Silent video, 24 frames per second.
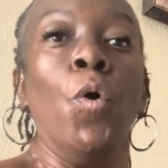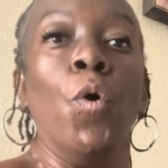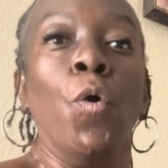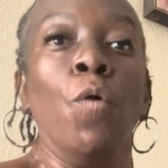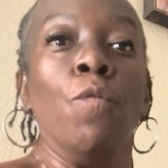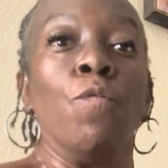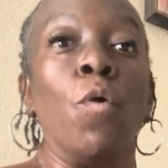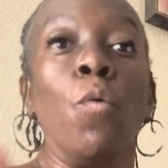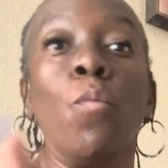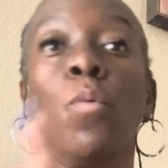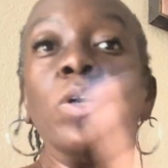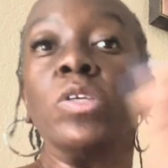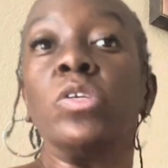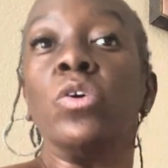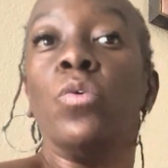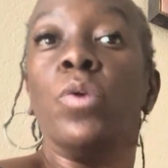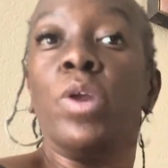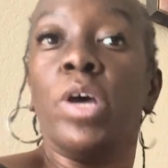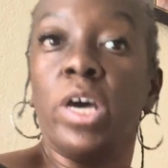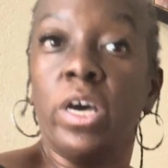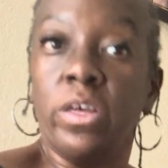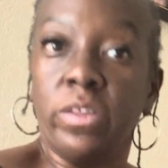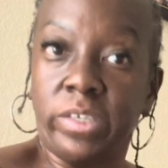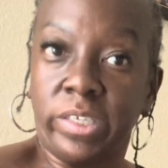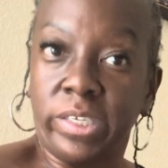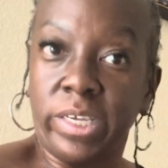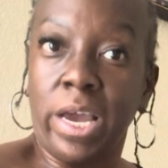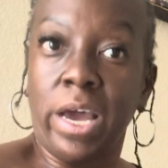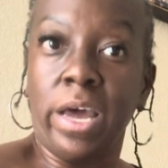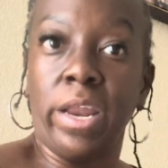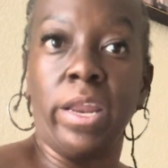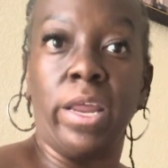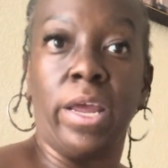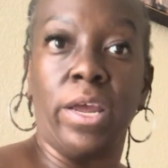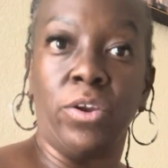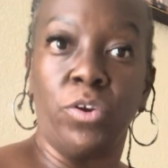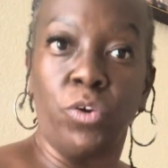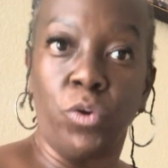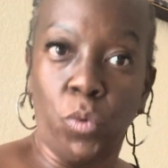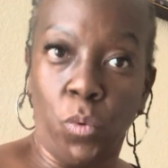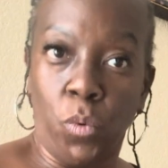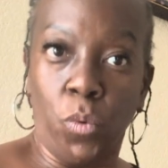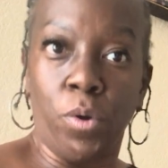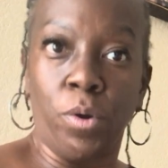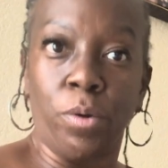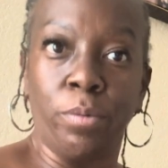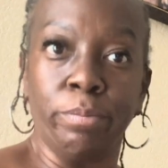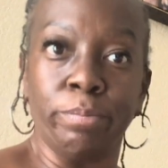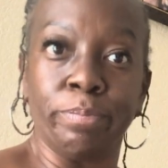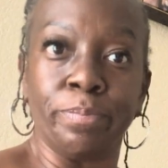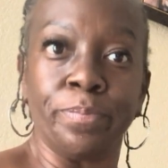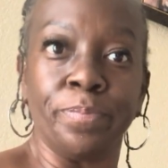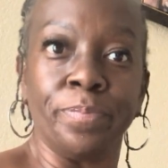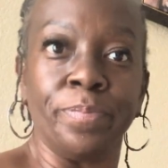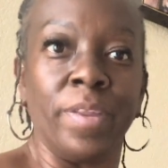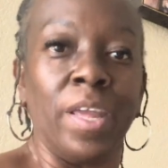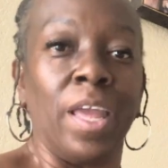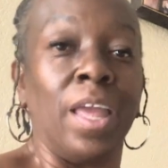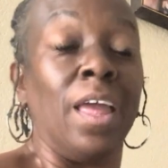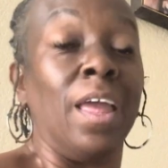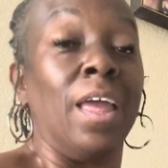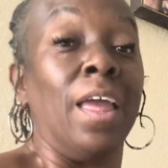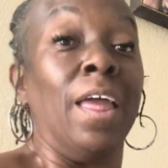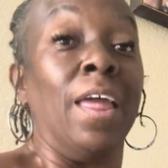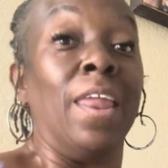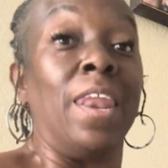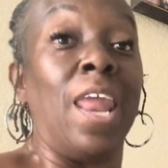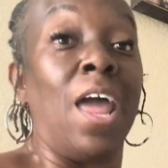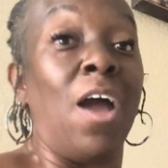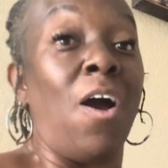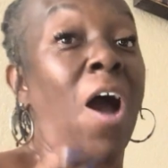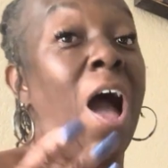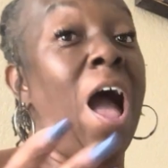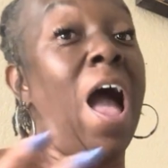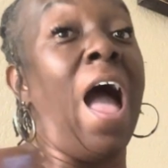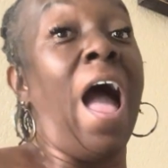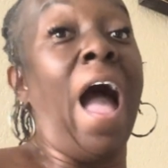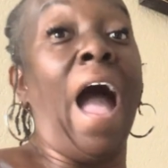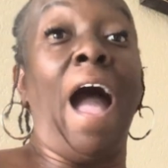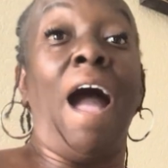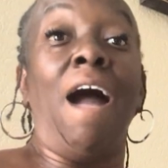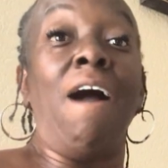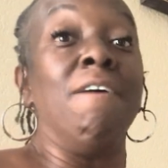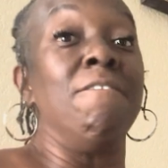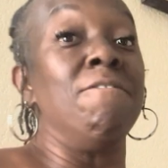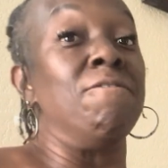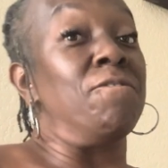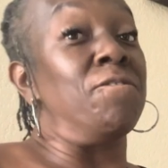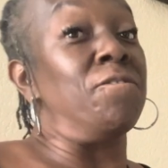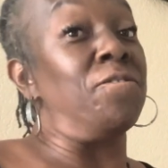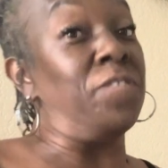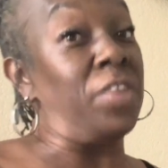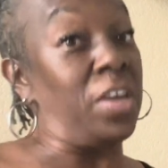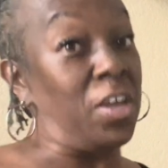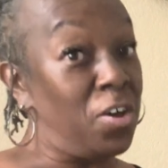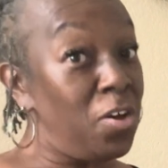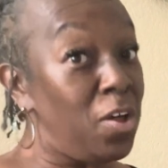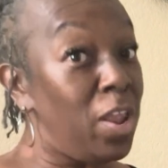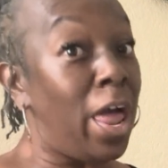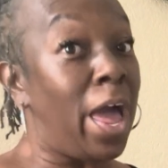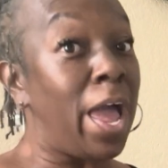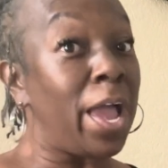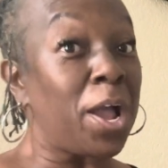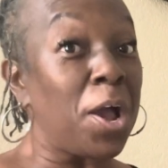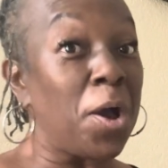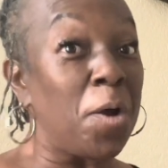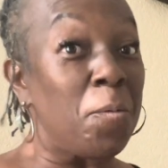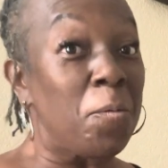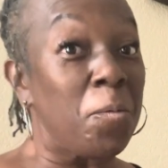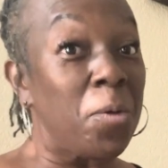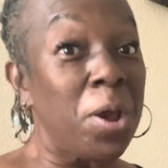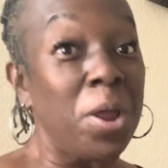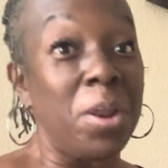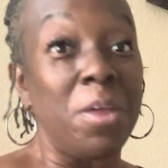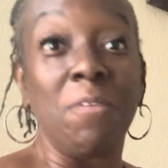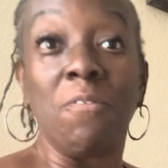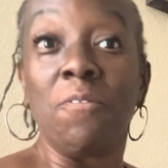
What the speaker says: for what's on the other side of that door. Now, I feel like I'm ready